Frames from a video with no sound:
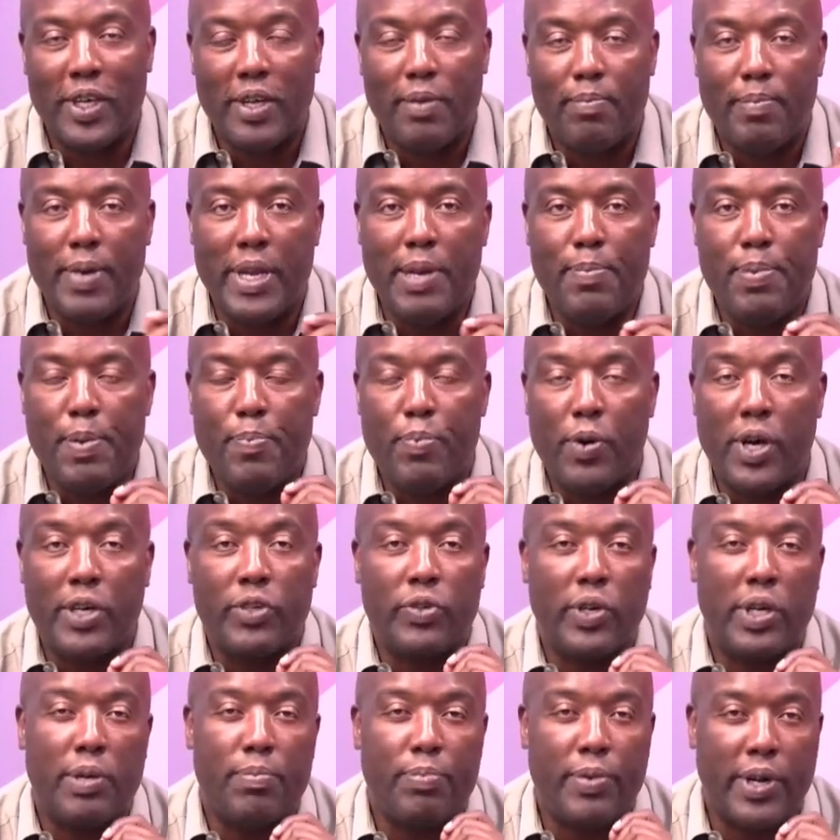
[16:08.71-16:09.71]
Many people
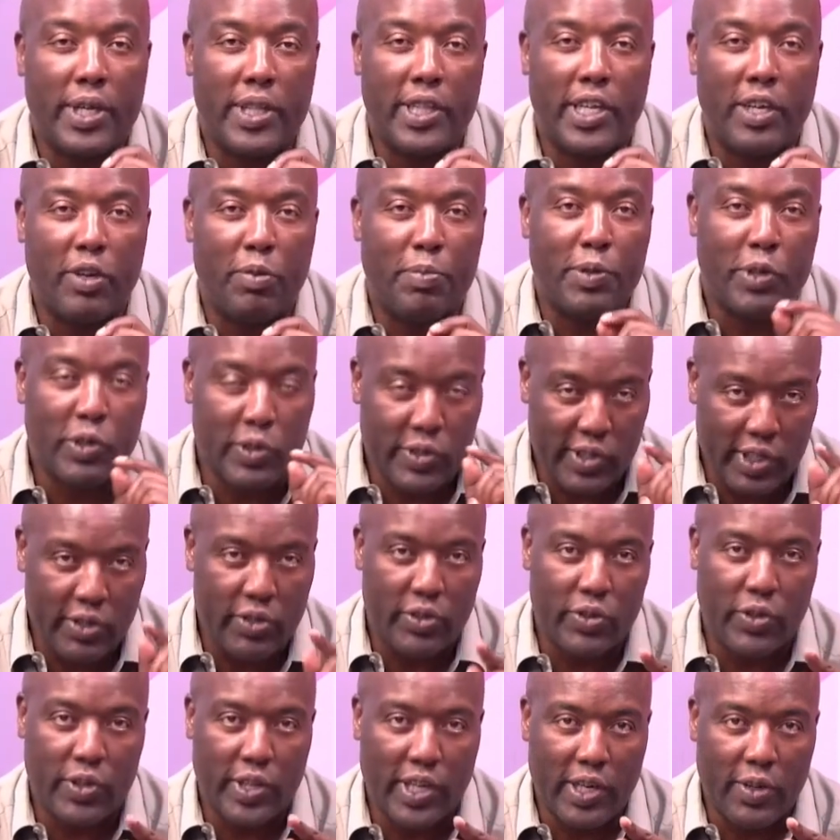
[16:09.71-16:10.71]
actually break the law because they don't
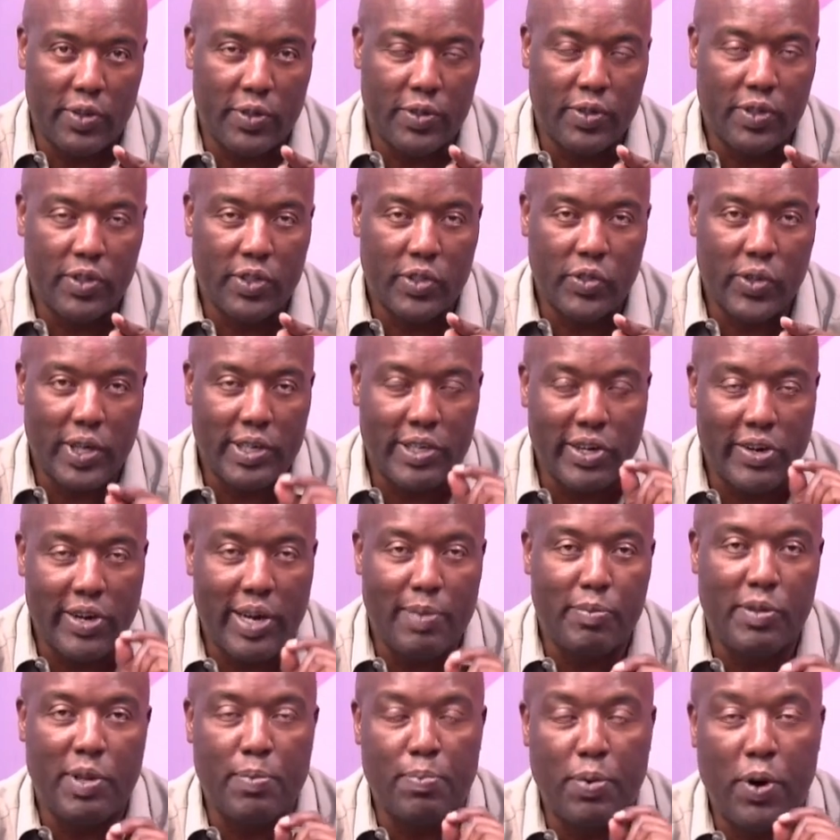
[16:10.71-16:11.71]
know the law. So at Crime
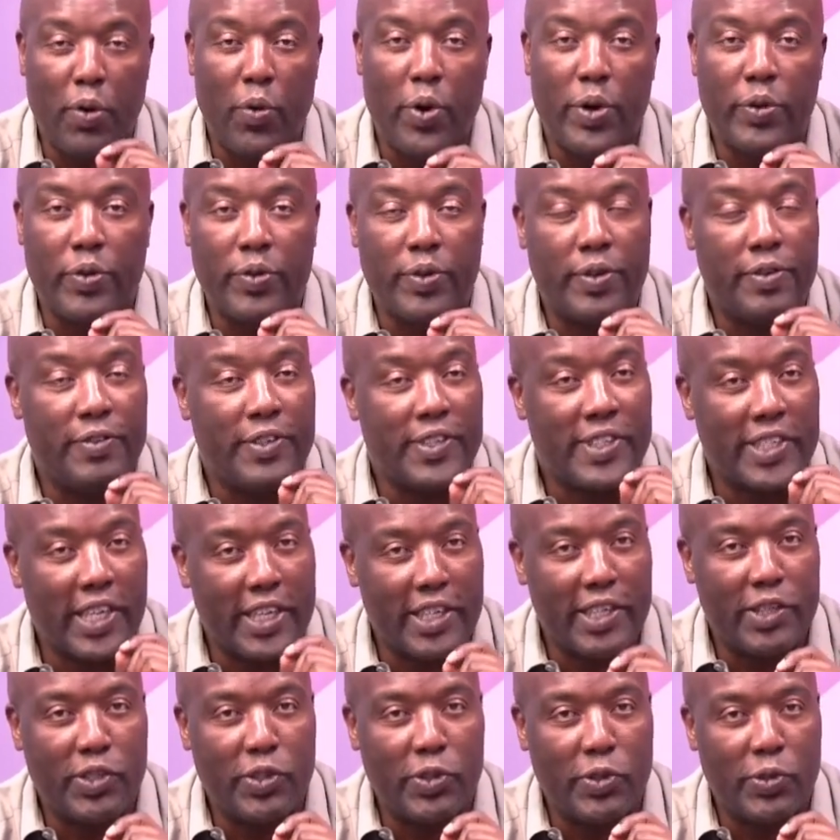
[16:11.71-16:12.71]
Support, what we
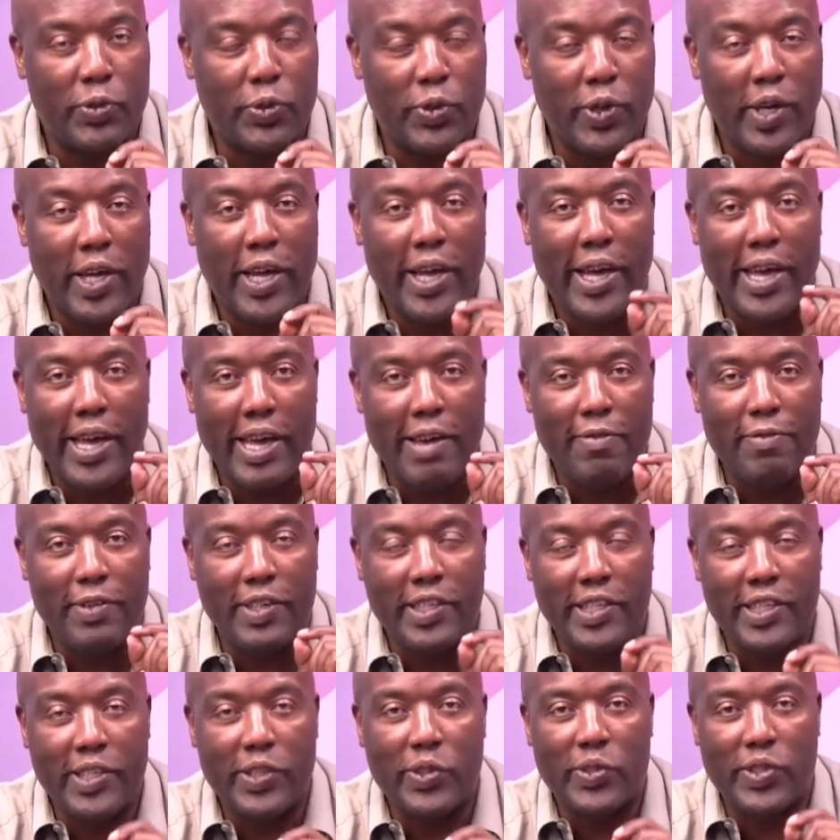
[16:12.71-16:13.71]
decided to do, every
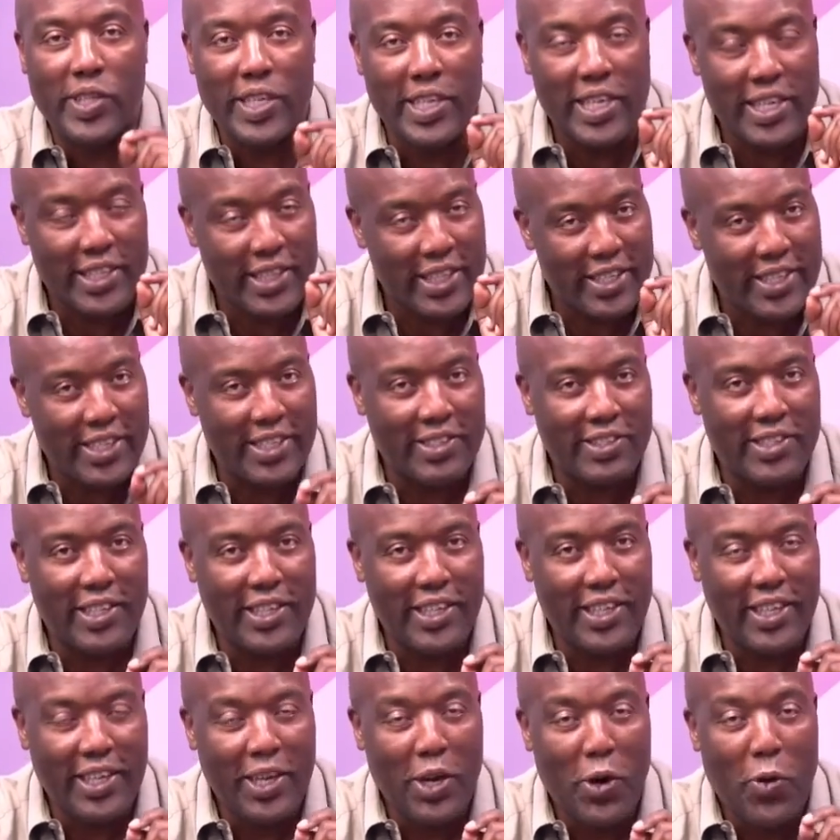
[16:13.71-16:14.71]
Tuesday and Thursday,
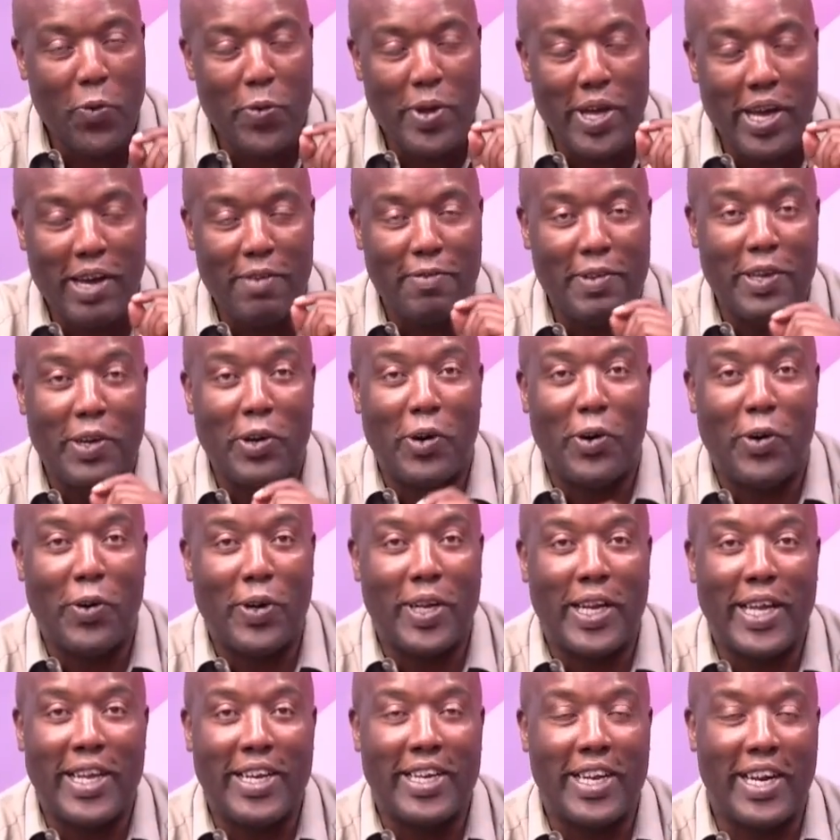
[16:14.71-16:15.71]
we are having
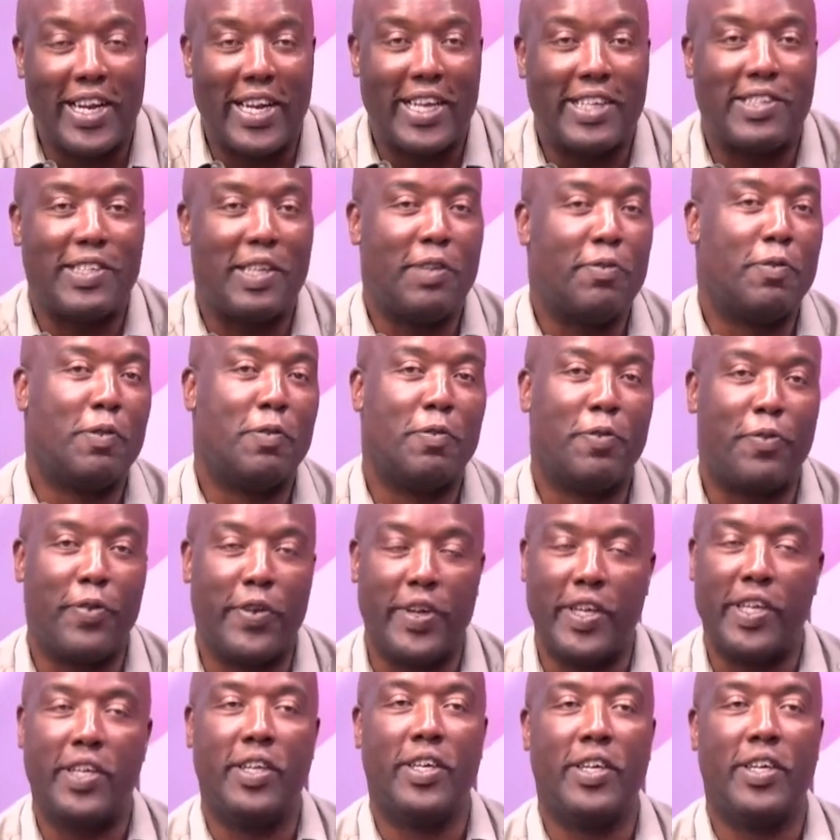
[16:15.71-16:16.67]
online classes for free.